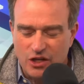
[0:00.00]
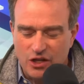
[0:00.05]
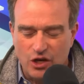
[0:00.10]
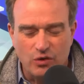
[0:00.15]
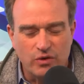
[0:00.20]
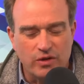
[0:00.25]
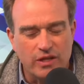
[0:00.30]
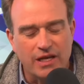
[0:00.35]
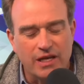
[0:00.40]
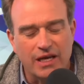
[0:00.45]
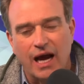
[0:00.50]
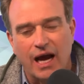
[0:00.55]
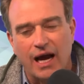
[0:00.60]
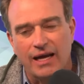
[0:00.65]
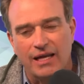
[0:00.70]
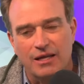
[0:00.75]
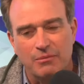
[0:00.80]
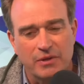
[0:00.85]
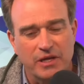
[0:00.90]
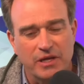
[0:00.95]
You know, the guy
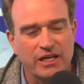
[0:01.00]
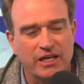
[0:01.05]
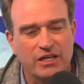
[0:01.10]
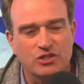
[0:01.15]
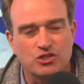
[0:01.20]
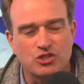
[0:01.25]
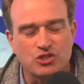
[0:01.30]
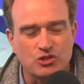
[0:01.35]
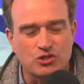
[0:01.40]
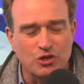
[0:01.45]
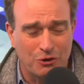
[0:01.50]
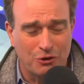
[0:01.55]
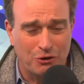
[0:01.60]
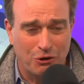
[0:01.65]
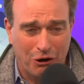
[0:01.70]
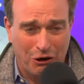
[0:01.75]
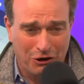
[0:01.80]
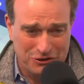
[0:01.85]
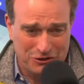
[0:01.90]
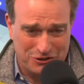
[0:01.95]
can be he is so
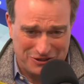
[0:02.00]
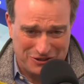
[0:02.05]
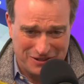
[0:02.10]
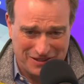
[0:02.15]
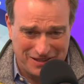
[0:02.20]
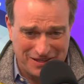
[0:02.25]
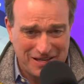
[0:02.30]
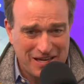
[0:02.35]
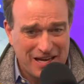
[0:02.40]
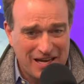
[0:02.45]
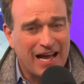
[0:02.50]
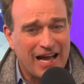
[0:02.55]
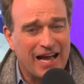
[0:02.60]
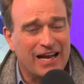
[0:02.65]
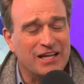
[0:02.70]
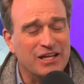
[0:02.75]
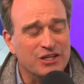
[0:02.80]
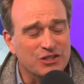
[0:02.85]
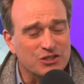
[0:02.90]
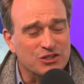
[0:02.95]
caustic
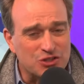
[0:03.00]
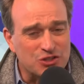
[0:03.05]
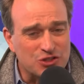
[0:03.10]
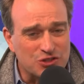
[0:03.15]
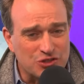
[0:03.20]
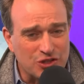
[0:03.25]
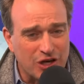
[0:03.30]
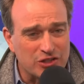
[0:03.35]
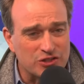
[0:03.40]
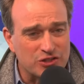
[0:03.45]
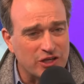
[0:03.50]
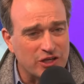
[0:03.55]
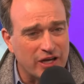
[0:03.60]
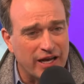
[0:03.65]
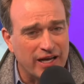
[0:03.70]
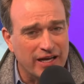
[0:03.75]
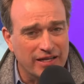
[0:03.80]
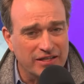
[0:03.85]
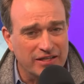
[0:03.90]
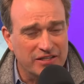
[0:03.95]
and he is such
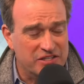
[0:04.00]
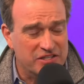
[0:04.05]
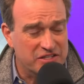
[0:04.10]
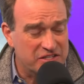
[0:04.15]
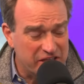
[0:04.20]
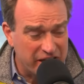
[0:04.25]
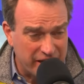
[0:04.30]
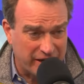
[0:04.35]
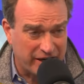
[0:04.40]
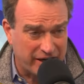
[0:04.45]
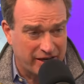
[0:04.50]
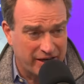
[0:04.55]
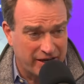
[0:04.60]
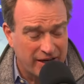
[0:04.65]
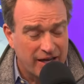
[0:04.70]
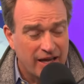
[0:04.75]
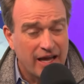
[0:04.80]
a dick.